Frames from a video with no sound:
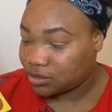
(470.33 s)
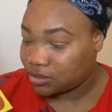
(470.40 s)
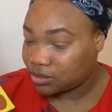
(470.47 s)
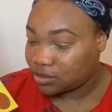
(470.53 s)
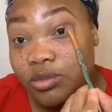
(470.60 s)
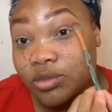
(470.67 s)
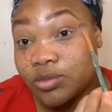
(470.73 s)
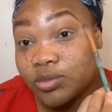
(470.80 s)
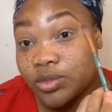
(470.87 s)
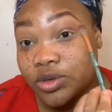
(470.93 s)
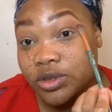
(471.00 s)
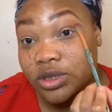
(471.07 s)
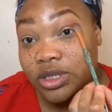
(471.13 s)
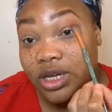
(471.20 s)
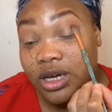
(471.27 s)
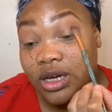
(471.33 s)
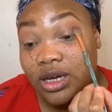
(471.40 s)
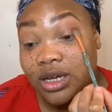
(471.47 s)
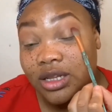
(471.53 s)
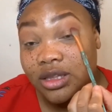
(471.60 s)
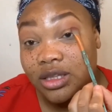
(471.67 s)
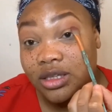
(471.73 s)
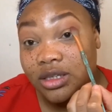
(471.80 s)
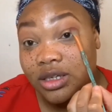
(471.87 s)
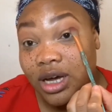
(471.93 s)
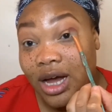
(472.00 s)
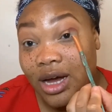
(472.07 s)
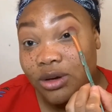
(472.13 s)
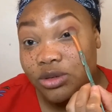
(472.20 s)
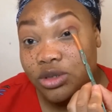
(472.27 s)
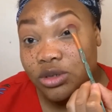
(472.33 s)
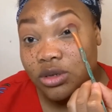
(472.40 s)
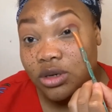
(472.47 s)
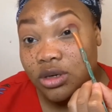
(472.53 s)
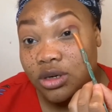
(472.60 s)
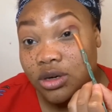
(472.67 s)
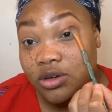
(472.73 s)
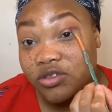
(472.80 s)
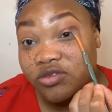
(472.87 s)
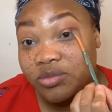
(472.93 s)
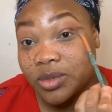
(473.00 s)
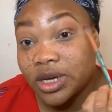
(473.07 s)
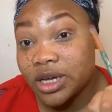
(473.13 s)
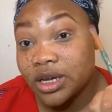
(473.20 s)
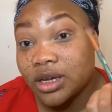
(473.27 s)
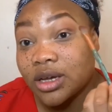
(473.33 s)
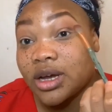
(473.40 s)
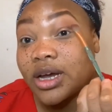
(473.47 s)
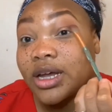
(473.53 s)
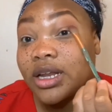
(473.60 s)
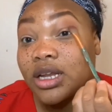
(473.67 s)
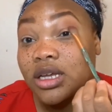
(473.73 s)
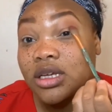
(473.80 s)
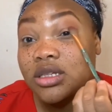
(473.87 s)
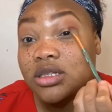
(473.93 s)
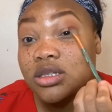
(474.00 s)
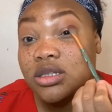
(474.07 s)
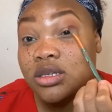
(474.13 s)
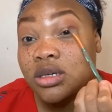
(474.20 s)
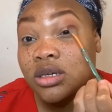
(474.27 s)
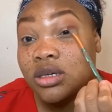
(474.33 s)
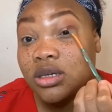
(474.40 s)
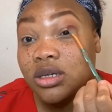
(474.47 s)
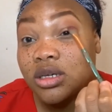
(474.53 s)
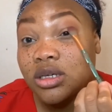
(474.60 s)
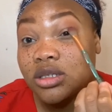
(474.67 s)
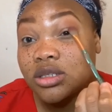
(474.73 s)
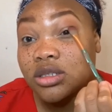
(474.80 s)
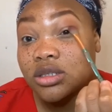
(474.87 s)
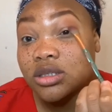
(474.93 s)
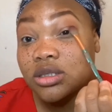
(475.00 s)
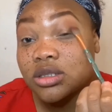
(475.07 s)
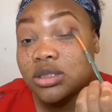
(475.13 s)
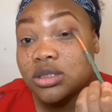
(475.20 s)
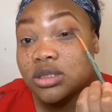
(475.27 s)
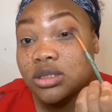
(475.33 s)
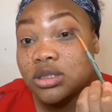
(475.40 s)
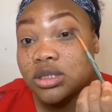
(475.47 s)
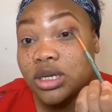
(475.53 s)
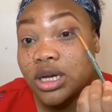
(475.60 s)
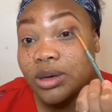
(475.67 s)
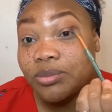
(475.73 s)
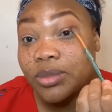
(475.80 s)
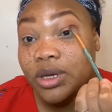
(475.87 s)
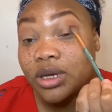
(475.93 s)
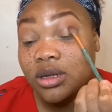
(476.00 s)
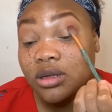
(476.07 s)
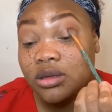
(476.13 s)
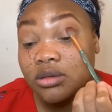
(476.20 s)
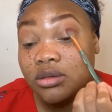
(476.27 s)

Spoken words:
And put that at the outer corner of my eyelids and just tap in.